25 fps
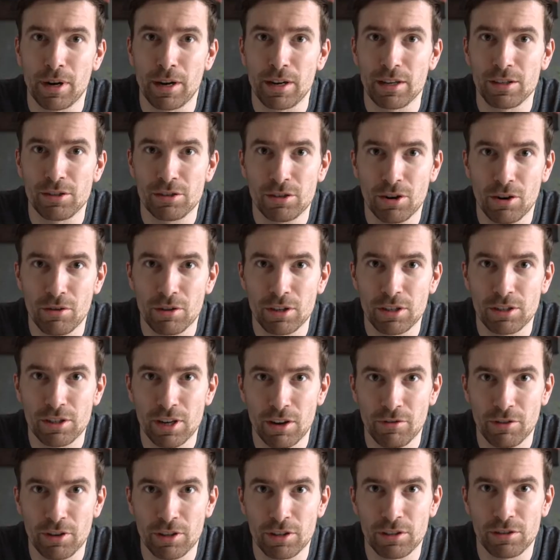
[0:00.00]
my Sony
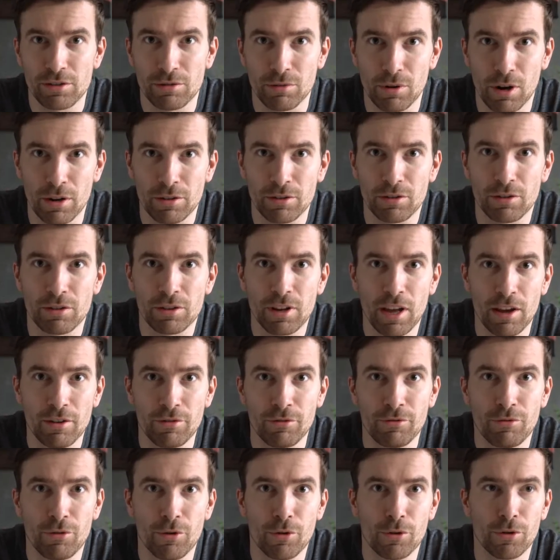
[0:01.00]
A7III
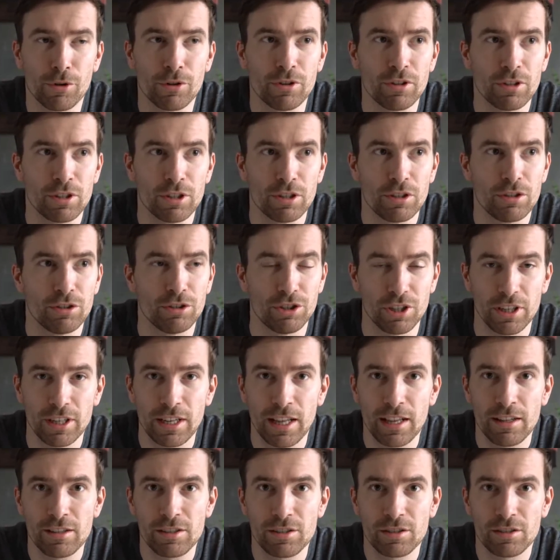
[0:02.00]
f4 G
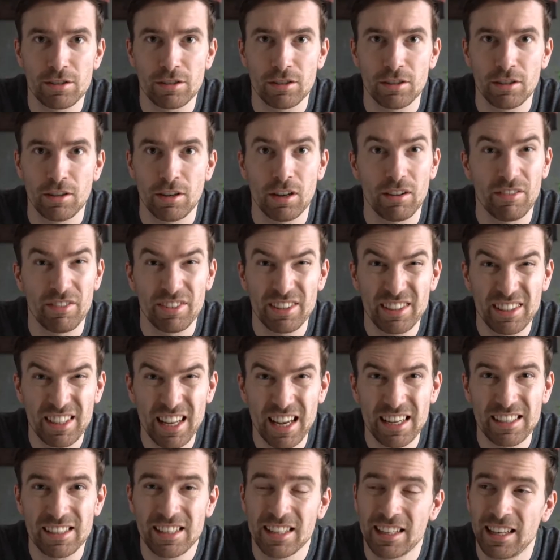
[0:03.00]
lens, a
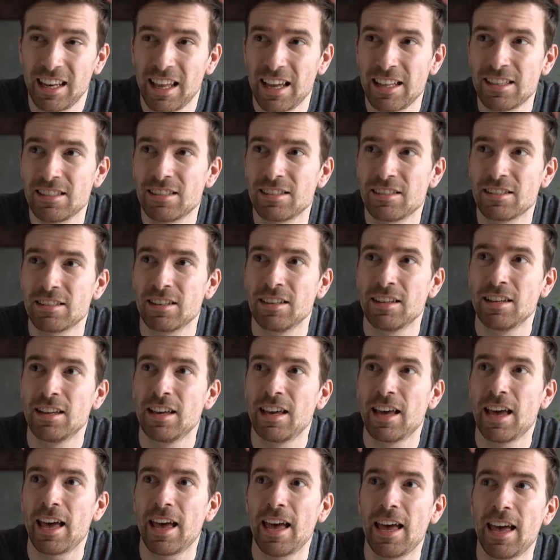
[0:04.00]
fantastic lens,
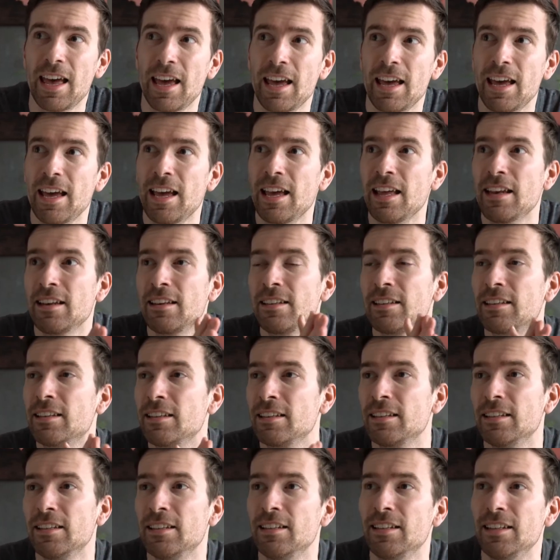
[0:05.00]
and
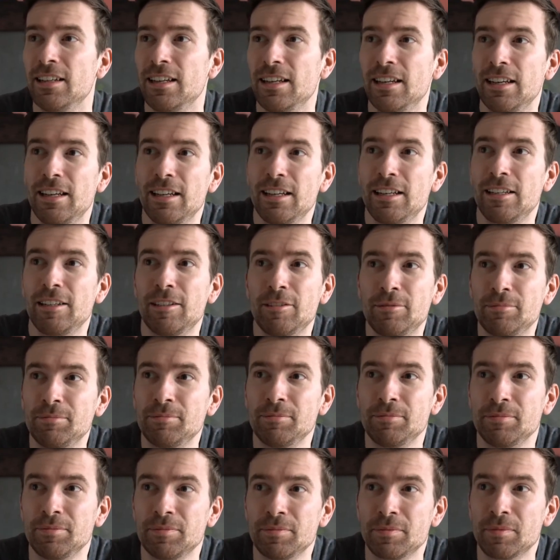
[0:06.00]

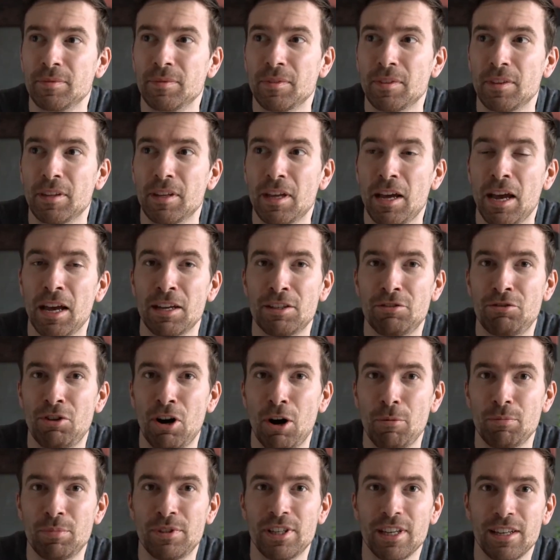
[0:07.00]
I
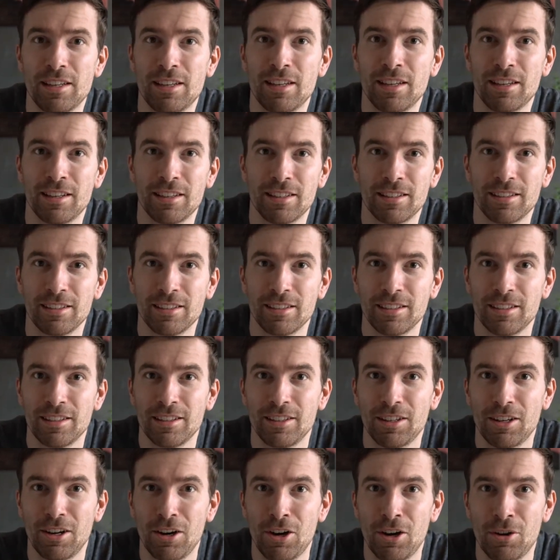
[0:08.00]
dropped it
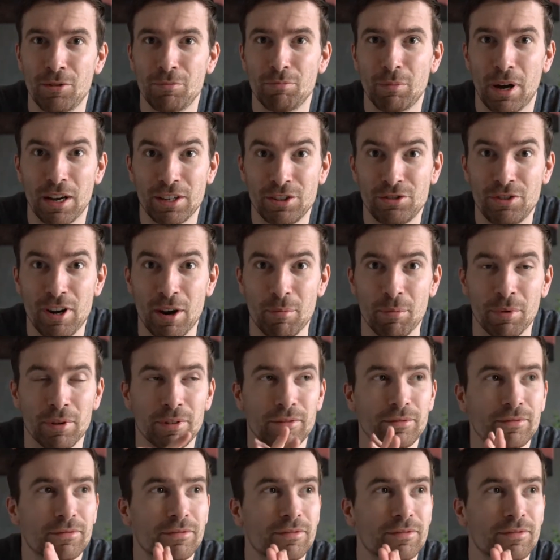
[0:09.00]
on my trip,